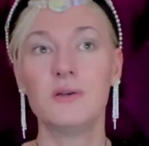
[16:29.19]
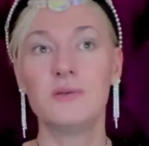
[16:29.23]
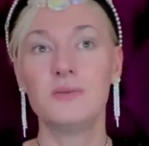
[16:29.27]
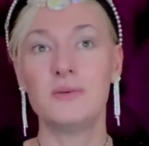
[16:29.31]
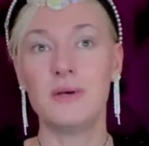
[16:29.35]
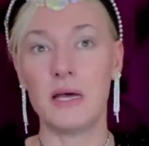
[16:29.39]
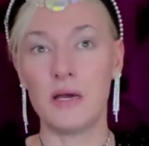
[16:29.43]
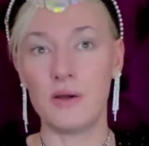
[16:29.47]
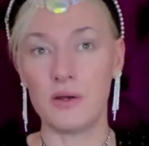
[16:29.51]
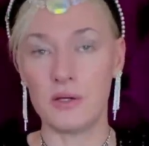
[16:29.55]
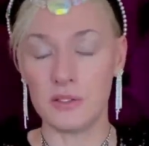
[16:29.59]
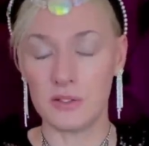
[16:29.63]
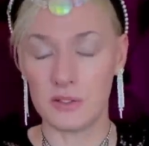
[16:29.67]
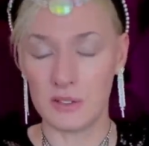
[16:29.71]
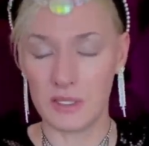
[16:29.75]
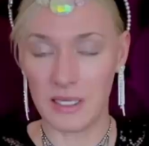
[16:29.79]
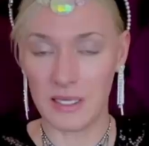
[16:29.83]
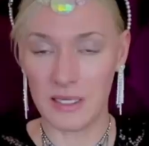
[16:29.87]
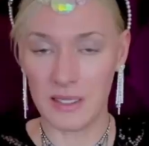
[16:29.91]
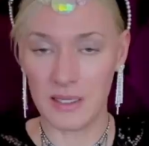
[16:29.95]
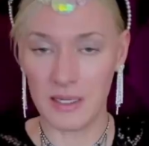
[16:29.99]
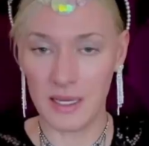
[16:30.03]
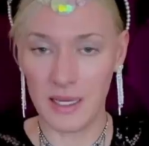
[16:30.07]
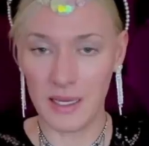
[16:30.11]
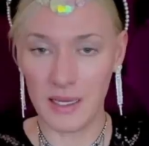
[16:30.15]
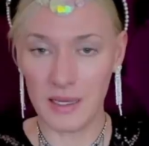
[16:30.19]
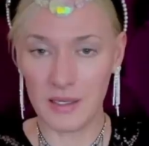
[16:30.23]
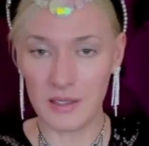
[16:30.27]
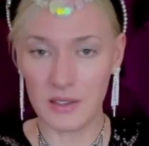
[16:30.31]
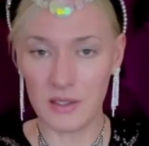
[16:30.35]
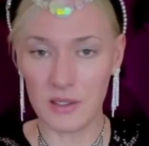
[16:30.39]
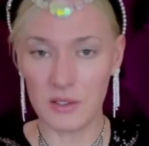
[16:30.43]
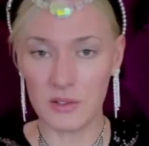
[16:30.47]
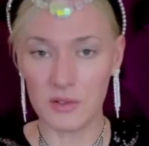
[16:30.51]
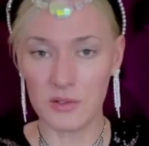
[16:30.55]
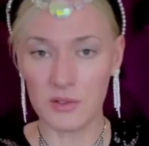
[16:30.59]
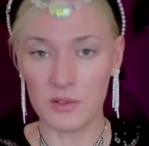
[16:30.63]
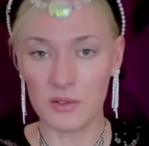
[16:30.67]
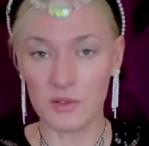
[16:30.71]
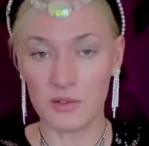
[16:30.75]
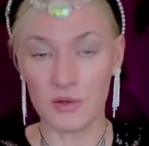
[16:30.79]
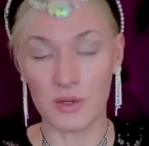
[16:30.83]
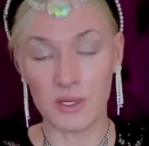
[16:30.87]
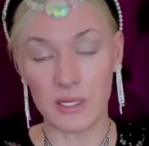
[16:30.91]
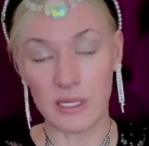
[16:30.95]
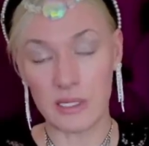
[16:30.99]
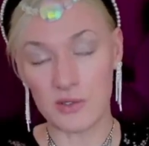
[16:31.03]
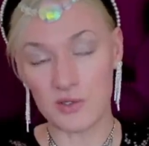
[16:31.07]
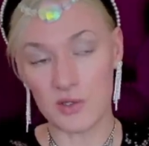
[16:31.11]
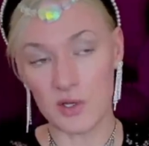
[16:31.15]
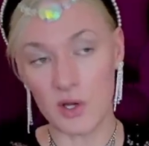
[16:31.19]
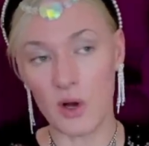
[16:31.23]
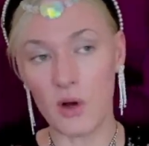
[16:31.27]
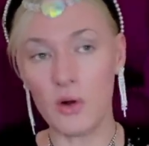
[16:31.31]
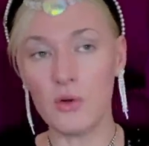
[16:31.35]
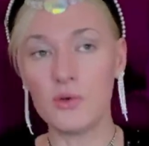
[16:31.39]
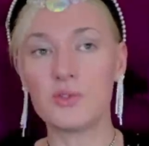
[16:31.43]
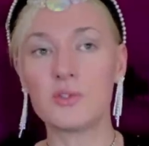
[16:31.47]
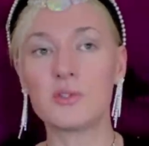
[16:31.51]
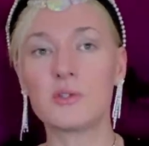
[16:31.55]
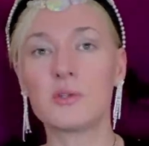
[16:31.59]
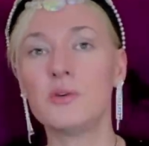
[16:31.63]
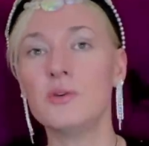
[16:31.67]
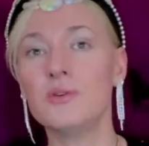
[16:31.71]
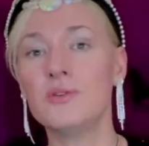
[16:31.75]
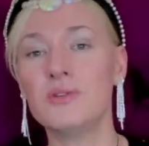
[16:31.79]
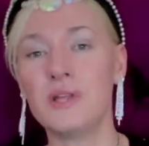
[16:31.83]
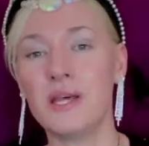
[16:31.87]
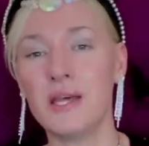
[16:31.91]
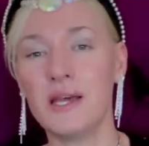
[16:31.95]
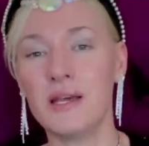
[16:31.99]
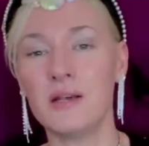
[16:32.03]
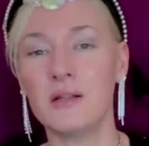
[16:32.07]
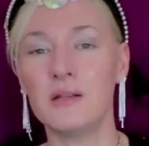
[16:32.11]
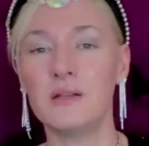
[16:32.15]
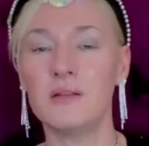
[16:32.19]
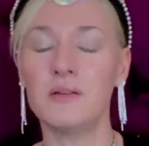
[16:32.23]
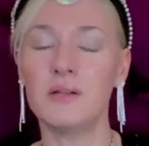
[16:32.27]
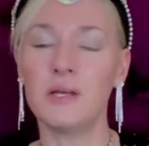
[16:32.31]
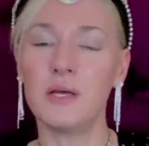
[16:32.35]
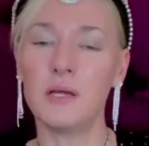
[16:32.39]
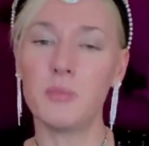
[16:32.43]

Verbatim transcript: Whereas in England, or at least old school England,